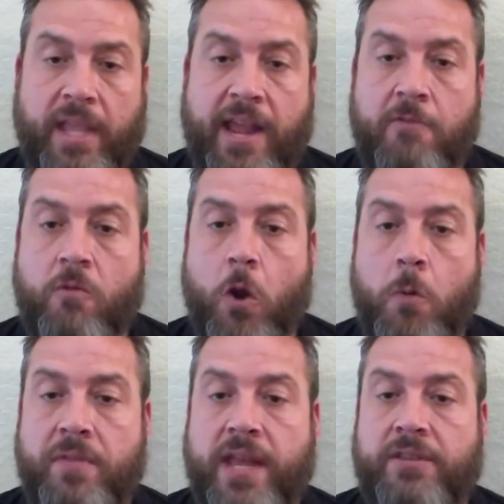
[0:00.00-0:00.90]
A
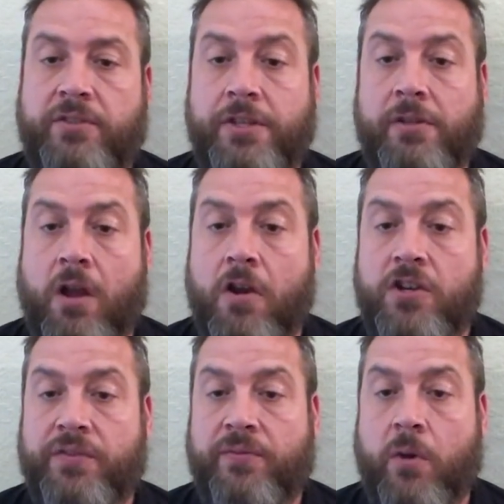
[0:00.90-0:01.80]
rope that is too
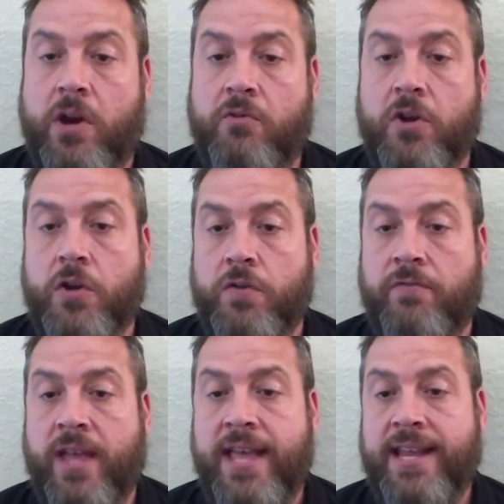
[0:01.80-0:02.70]
large for a
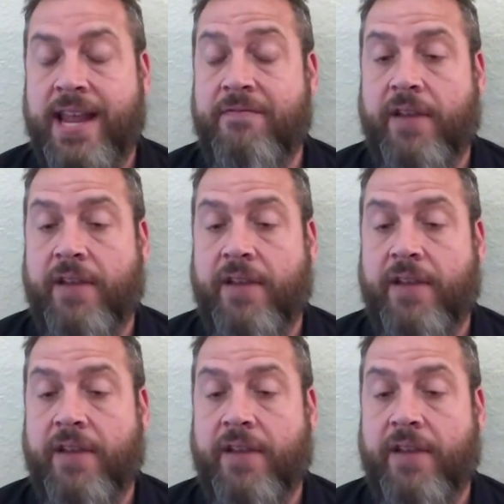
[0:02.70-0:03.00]
groove can